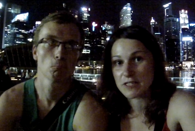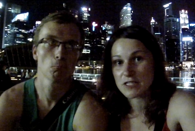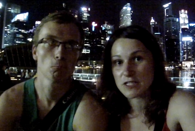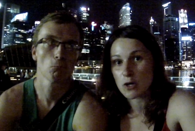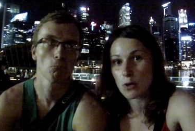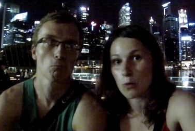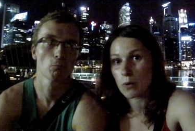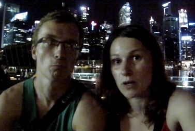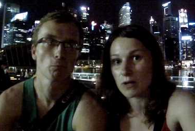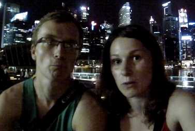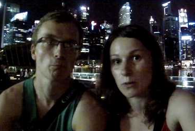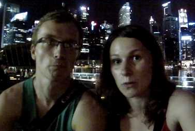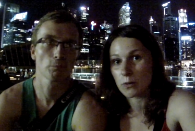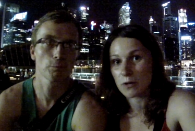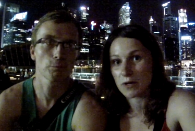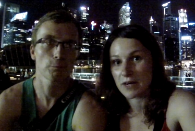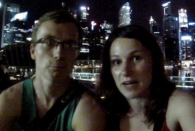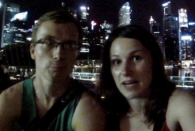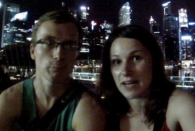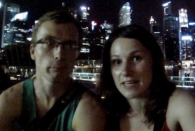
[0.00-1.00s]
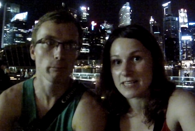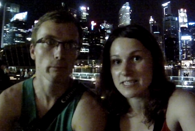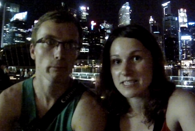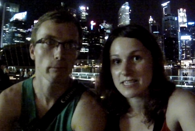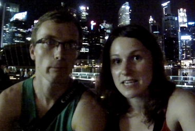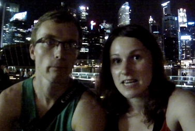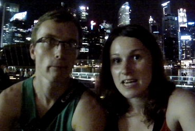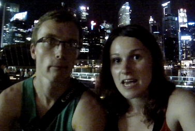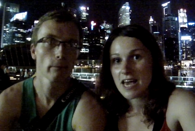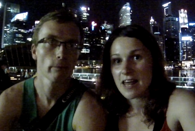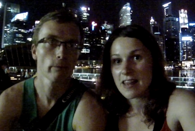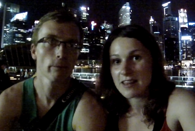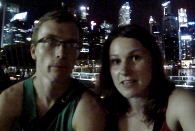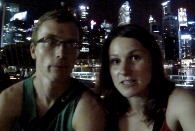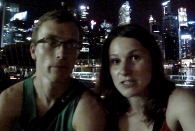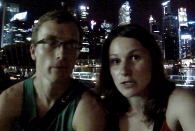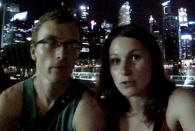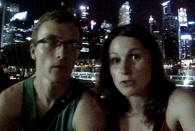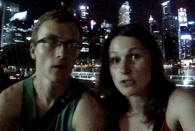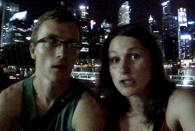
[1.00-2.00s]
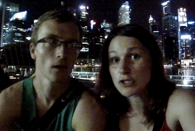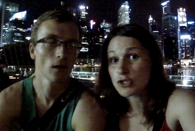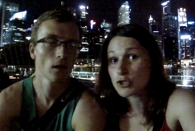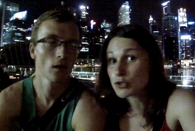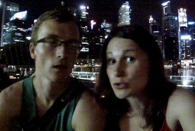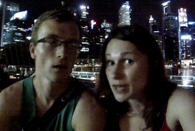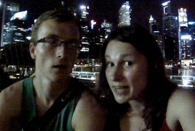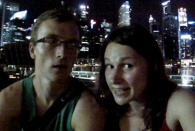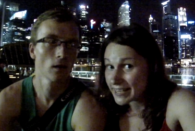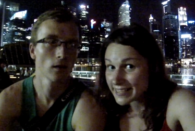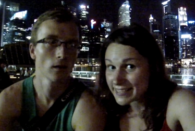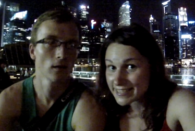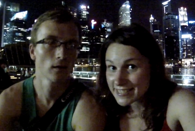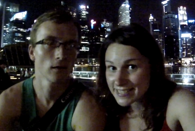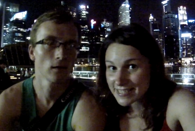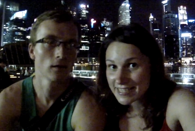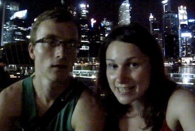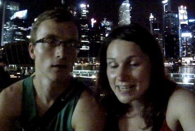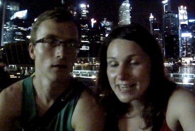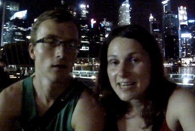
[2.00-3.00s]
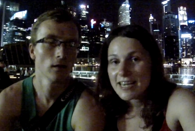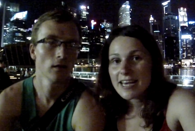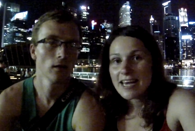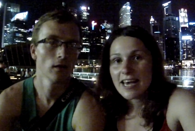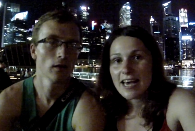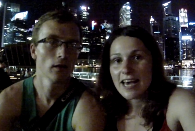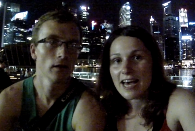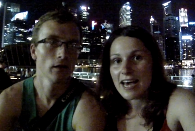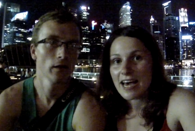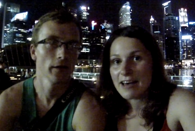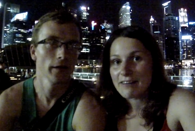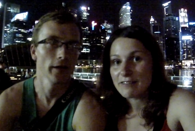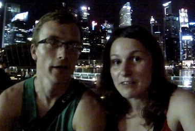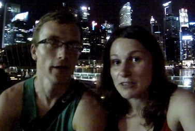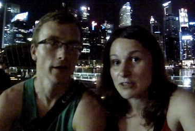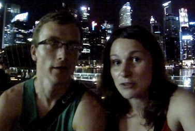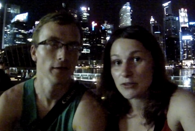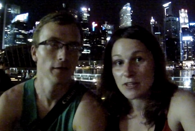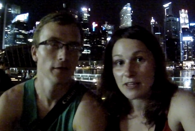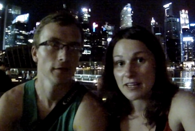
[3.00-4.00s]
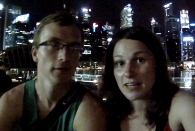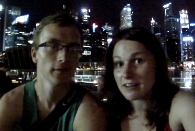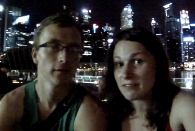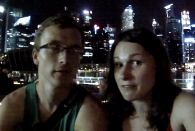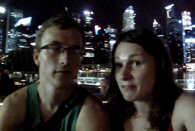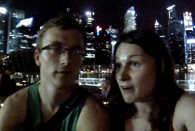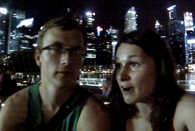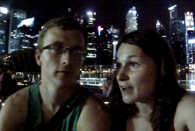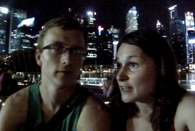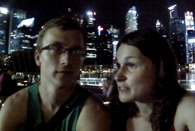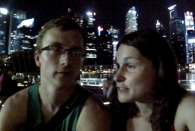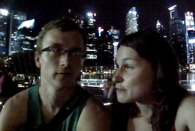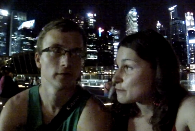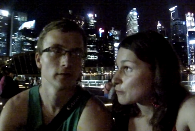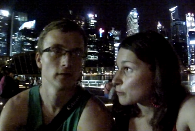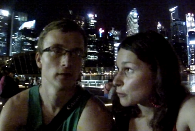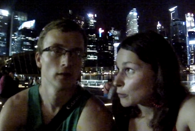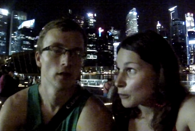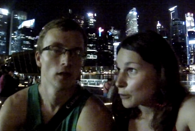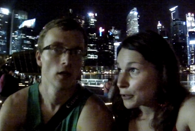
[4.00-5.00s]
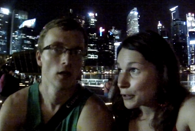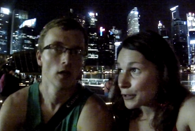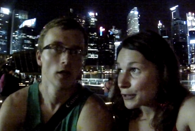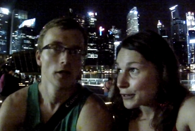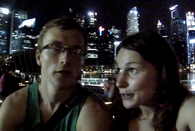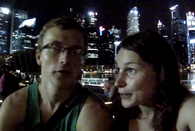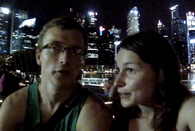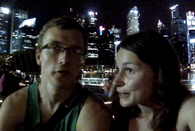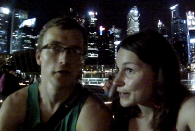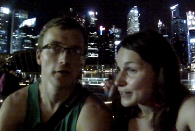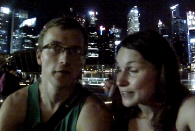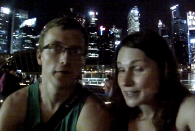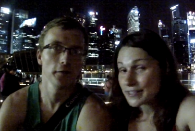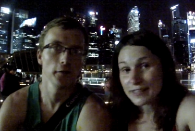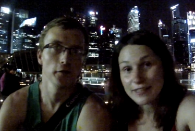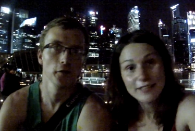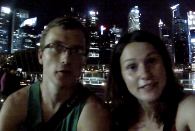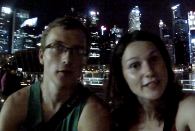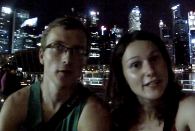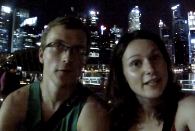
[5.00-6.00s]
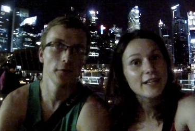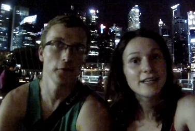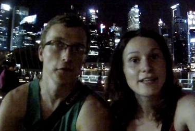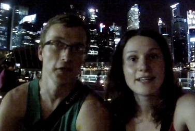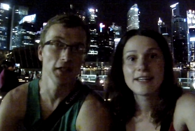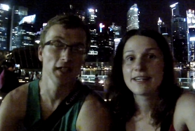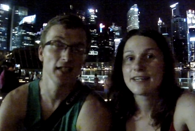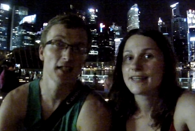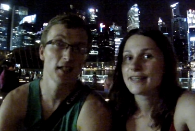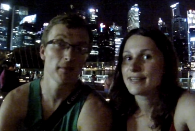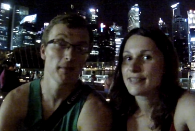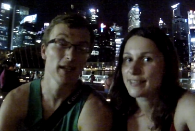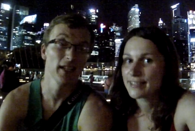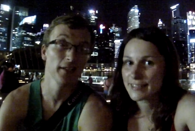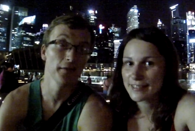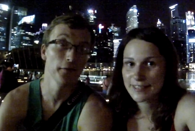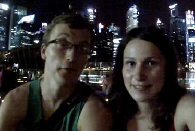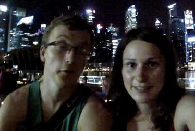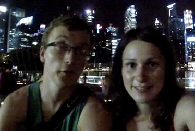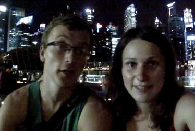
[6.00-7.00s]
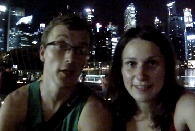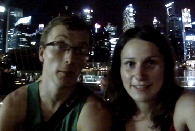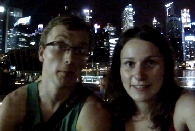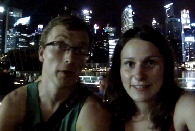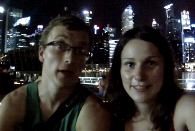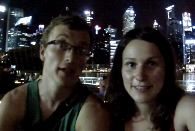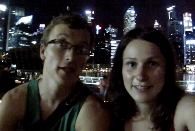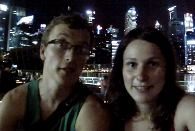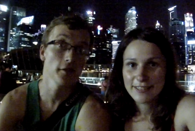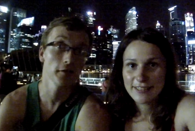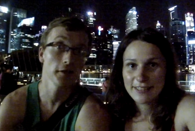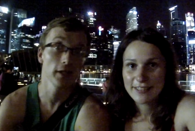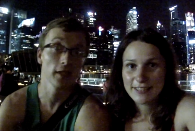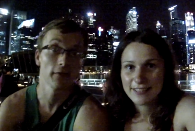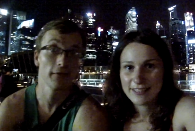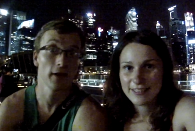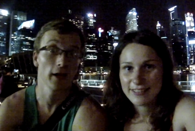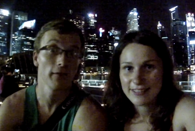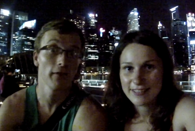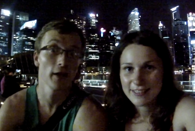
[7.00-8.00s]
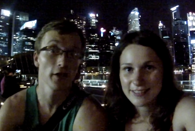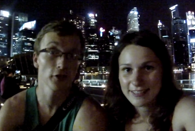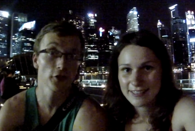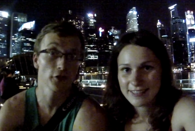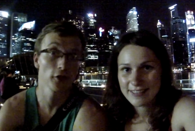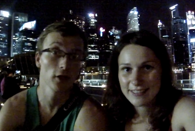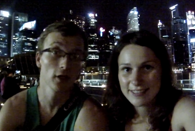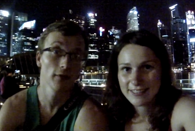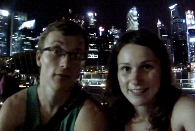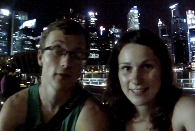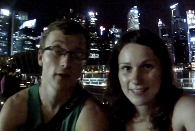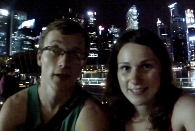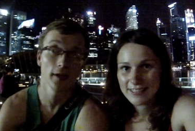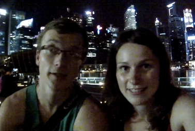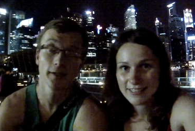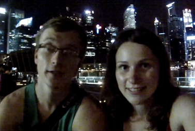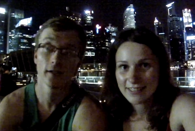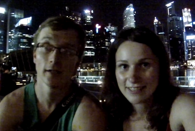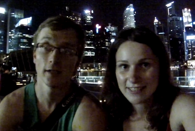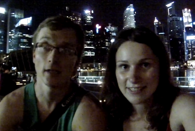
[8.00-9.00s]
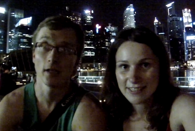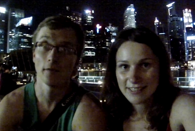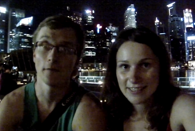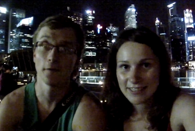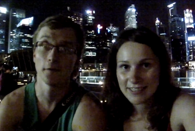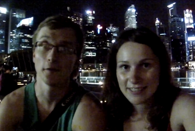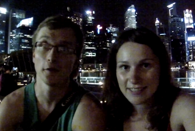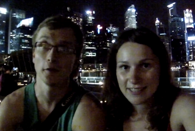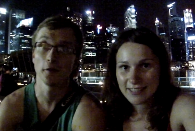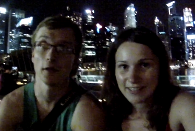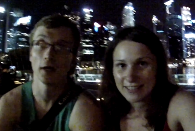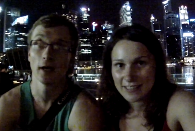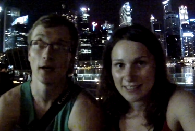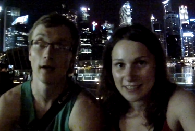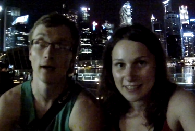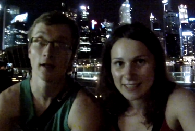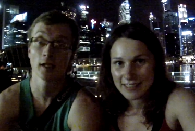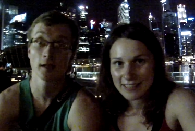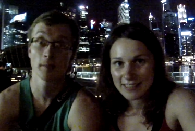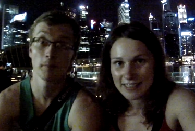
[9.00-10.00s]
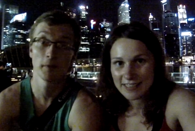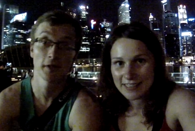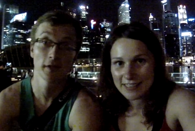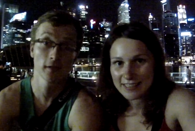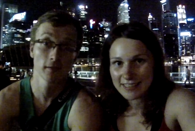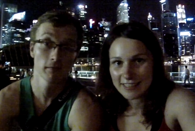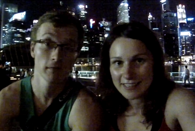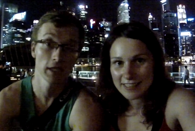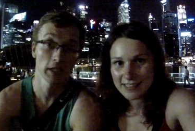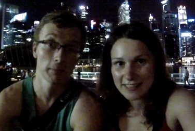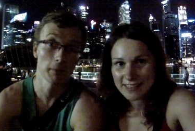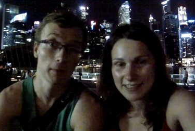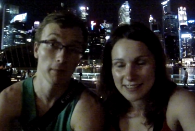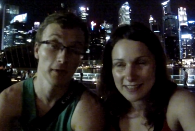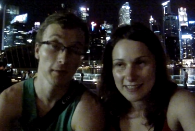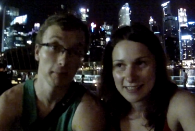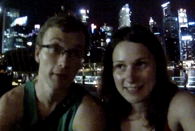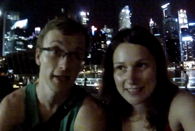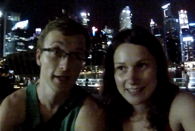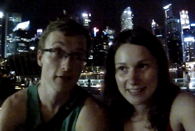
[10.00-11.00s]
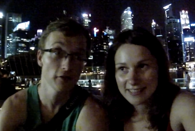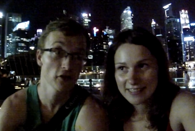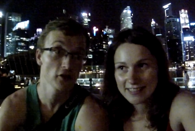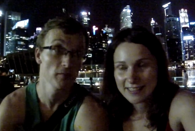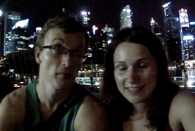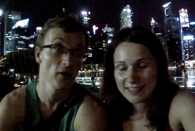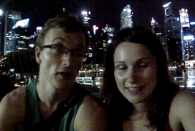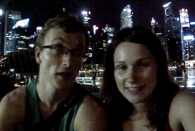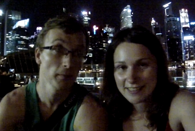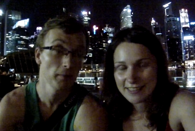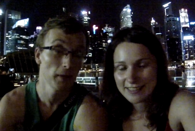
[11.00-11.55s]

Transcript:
Speaker 1: is so well organized and so strict uh, yeah. that you can get fines for. Yeah,
Speaker 2: if you if you eat smelly food on the bus, you get a five hundred dollar fine. If you uh, spit in public place or smoke in